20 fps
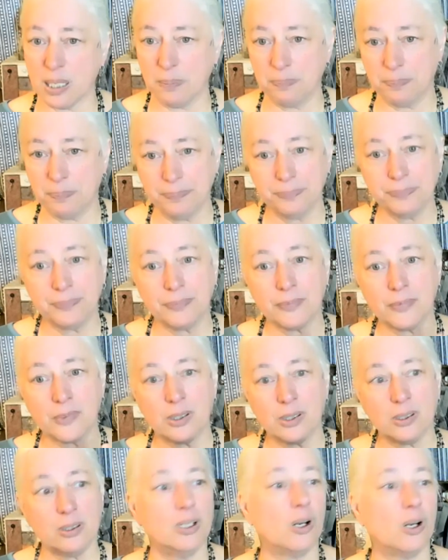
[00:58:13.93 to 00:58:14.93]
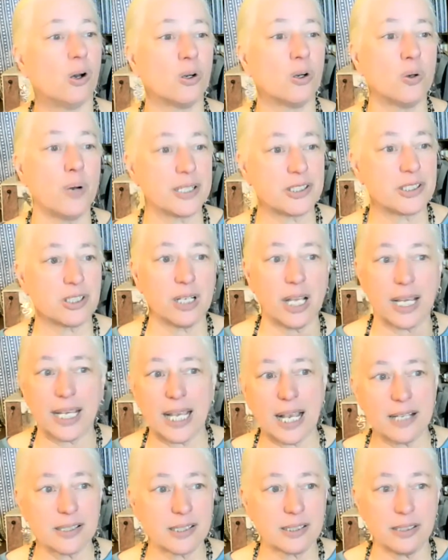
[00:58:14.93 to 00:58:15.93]
A question I
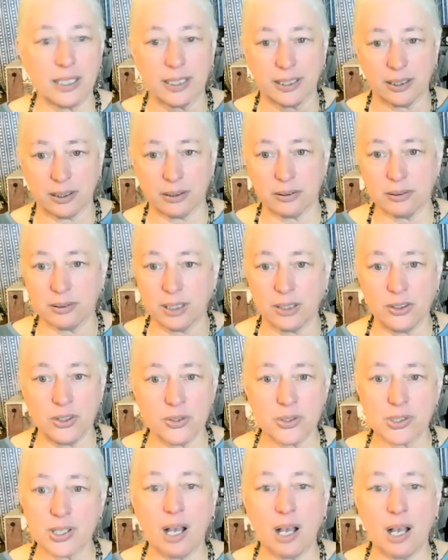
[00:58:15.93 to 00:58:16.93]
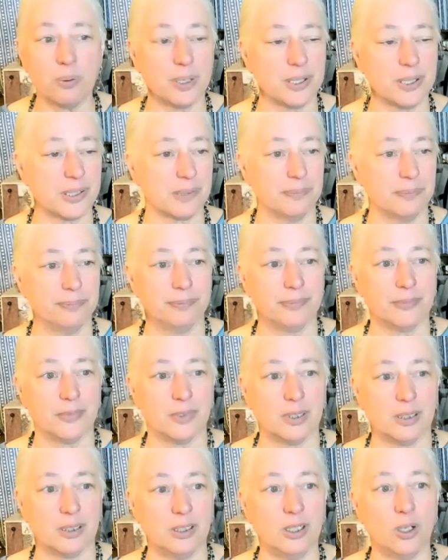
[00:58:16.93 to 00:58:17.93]
asked, like you saw, was,
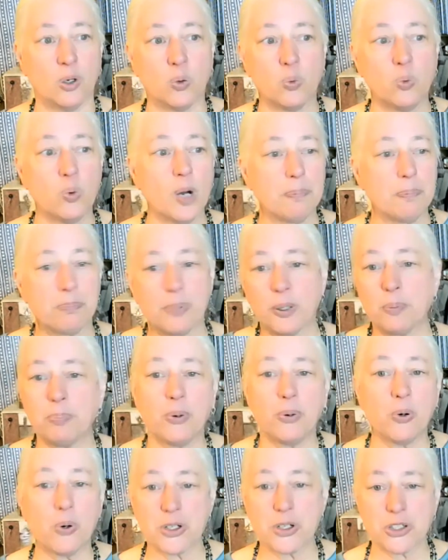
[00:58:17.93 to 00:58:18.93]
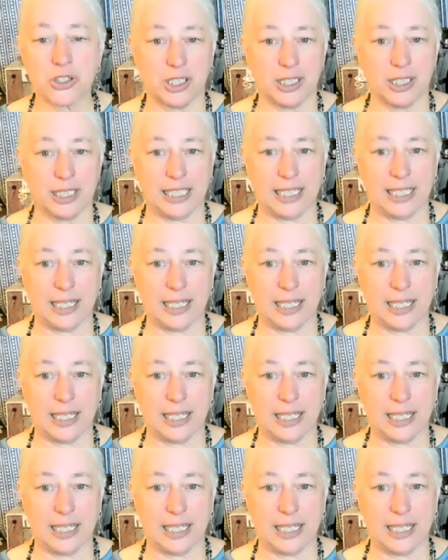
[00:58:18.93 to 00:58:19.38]
what proportion?